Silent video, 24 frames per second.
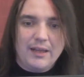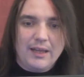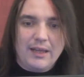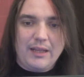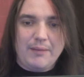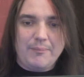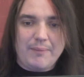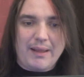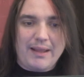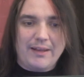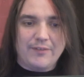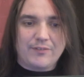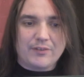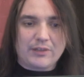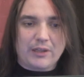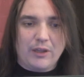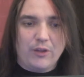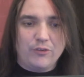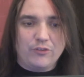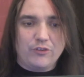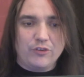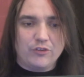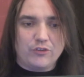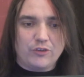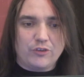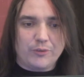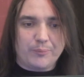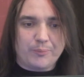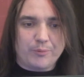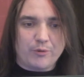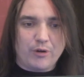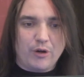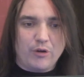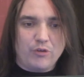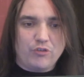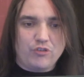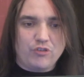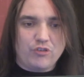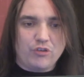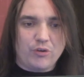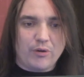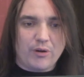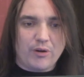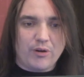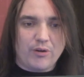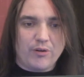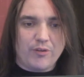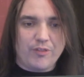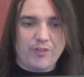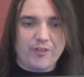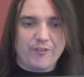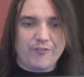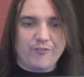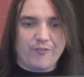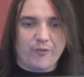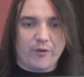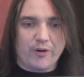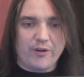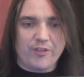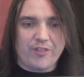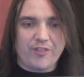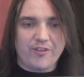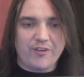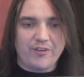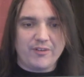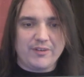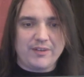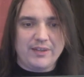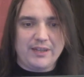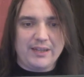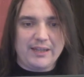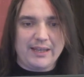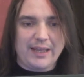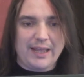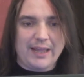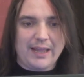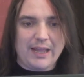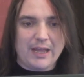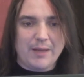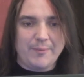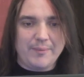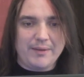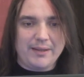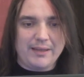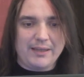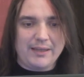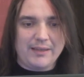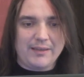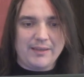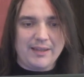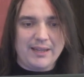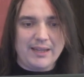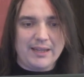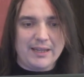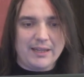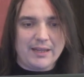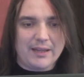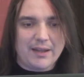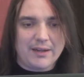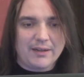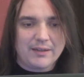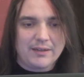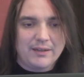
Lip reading: It made its closest approach to Earth at 4:13 a.m. EDT.